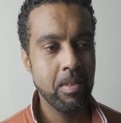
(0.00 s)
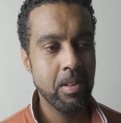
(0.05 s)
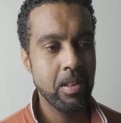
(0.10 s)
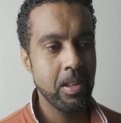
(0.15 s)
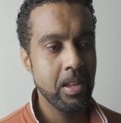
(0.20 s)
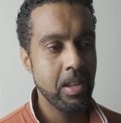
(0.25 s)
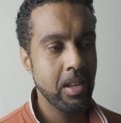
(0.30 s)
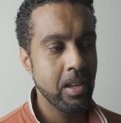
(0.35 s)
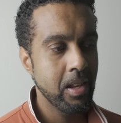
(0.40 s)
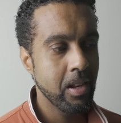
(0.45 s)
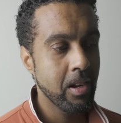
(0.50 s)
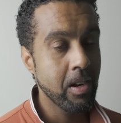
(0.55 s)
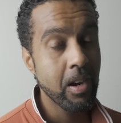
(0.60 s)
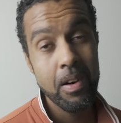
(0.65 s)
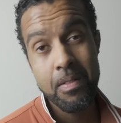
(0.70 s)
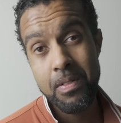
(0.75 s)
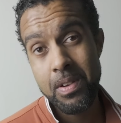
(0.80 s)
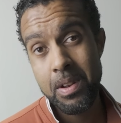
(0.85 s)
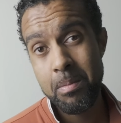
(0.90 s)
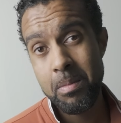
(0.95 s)
the
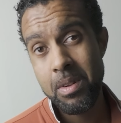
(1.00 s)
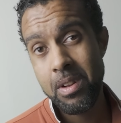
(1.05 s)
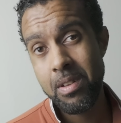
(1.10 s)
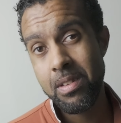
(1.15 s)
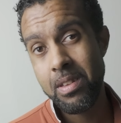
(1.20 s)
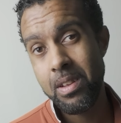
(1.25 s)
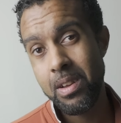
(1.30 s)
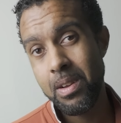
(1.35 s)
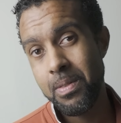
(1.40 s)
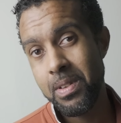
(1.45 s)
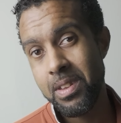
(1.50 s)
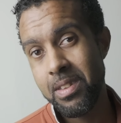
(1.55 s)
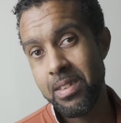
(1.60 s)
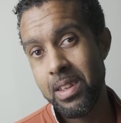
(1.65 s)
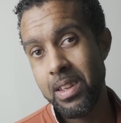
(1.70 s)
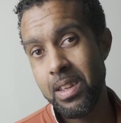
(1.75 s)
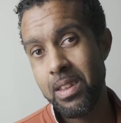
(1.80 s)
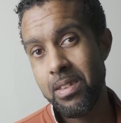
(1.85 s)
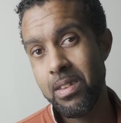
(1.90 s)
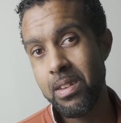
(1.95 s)
government
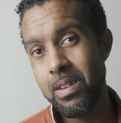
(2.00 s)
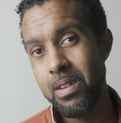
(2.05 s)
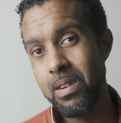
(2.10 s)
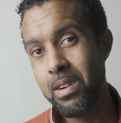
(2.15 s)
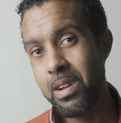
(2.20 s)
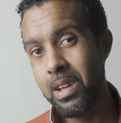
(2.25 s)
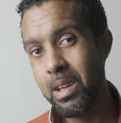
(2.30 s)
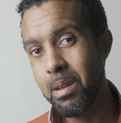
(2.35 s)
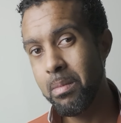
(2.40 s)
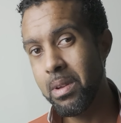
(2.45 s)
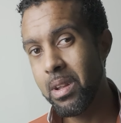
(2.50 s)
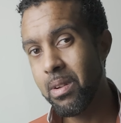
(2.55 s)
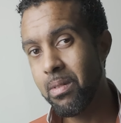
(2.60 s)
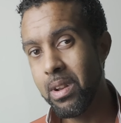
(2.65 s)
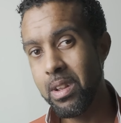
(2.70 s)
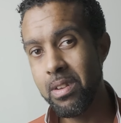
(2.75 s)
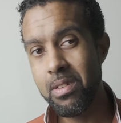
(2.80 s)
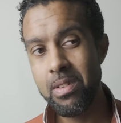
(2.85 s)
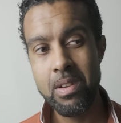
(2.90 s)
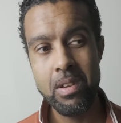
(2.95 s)
services, you know,
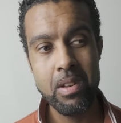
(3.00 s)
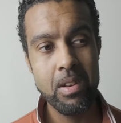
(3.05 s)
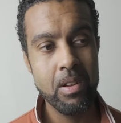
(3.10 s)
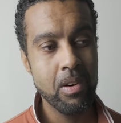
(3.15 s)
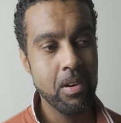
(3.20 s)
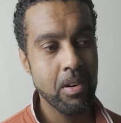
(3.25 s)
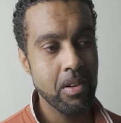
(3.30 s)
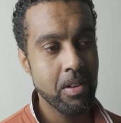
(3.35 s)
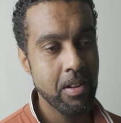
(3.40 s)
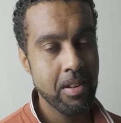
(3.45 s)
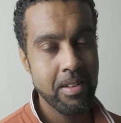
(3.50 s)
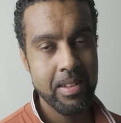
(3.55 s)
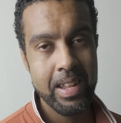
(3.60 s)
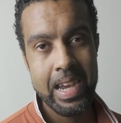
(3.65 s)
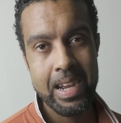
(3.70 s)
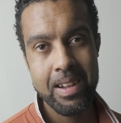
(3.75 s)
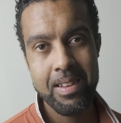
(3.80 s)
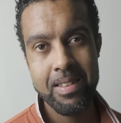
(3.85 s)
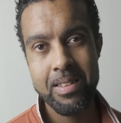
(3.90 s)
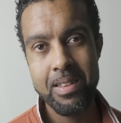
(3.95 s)
immigration, or the
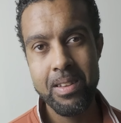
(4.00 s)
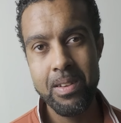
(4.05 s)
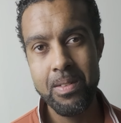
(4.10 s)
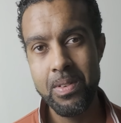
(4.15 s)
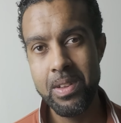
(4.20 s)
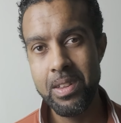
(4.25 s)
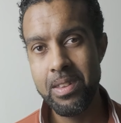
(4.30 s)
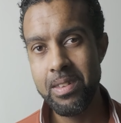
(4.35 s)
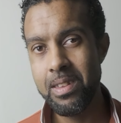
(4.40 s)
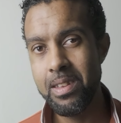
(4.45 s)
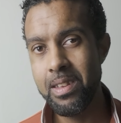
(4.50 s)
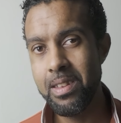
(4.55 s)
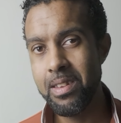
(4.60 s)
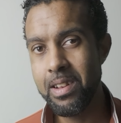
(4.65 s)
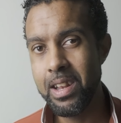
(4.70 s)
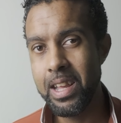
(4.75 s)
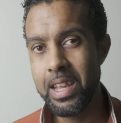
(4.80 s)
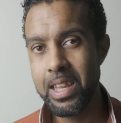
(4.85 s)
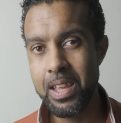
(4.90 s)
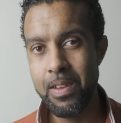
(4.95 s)
tax
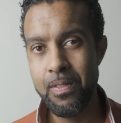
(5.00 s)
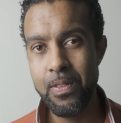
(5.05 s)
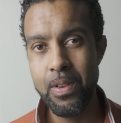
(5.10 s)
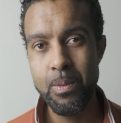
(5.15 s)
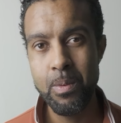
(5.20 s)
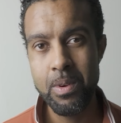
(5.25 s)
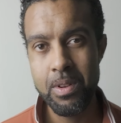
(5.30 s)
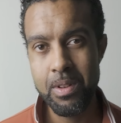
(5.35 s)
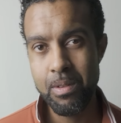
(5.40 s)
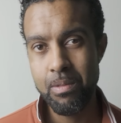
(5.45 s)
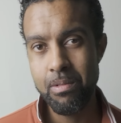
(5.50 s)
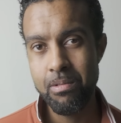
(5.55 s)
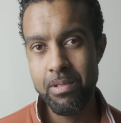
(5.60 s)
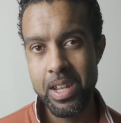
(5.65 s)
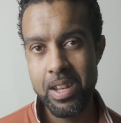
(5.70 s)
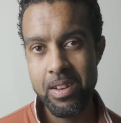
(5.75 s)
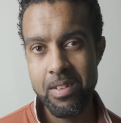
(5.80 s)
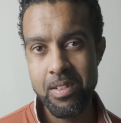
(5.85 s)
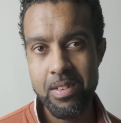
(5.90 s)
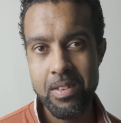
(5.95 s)
services. Like if you want to
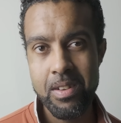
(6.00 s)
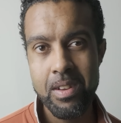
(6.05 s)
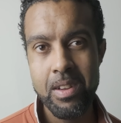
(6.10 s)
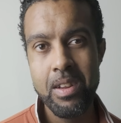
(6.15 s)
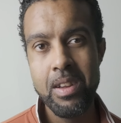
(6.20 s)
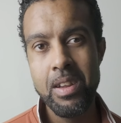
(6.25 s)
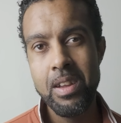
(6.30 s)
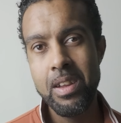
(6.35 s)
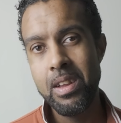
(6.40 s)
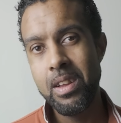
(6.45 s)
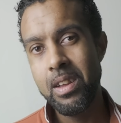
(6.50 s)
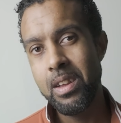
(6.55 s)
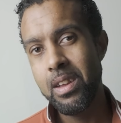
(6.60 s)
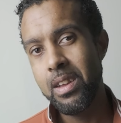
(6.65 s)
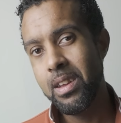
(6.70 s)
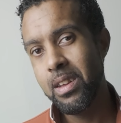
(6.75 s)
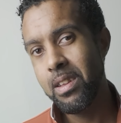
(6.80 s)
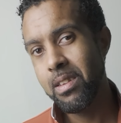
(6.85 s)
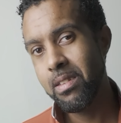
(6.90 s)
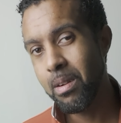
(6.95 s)
reach
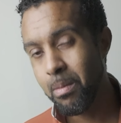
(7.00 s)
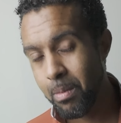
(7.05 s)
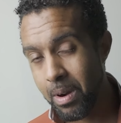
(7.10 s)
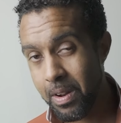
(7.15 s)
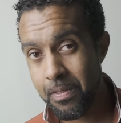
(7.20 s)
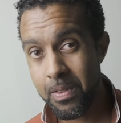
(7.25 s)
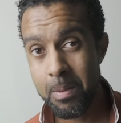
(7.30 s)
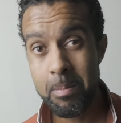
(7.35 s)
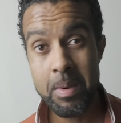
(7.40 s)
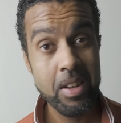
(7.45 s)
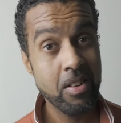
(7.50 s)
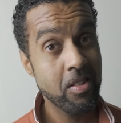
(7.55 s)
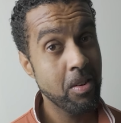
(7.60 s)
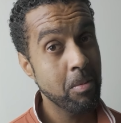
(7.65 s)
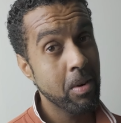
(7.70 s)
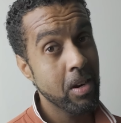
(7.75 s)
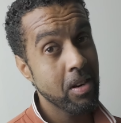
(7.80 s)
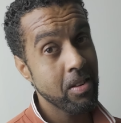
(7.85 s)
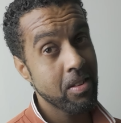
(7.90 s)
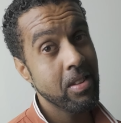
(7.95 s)
someone from
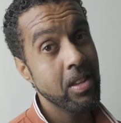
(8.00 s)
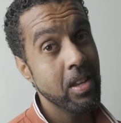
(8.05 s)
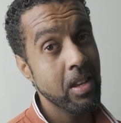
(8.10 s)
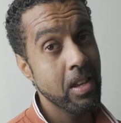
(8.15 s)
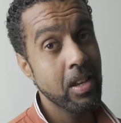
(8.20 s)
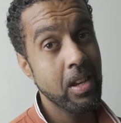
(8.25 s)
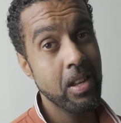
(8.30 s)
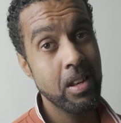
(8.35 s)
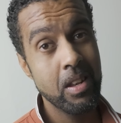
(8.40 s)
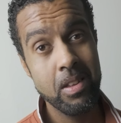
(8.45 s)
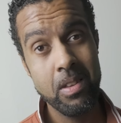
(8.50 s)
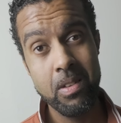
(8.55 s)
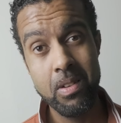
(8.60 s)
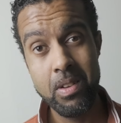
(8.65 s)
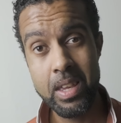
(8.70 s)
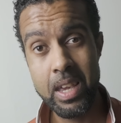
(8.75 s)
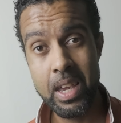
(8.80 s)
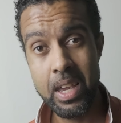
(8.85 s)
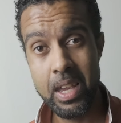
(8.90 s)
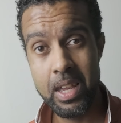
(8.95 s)
HMRC in the
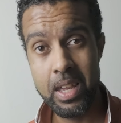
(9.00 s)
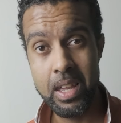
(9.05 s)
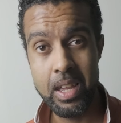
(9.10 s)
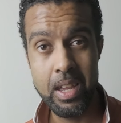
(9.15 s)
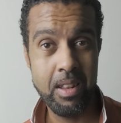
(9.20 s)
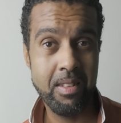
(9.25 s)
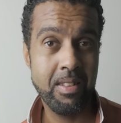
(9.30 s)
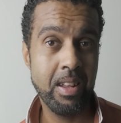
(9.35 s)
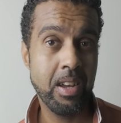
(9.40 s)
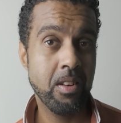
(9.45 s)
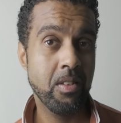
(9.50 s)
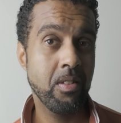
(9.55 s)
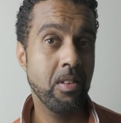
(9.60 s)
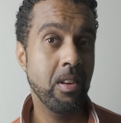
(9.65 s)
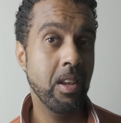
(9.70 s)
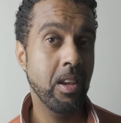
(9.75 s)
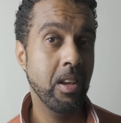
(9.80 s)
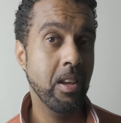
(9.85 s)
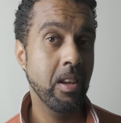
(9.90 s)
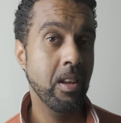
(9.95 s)
UK, it's
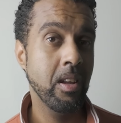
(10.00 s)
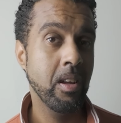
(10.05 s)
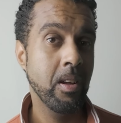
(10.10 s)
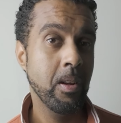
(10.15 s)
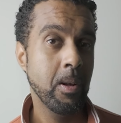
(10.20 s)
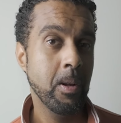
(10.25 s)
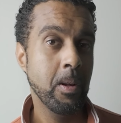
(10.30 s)
actually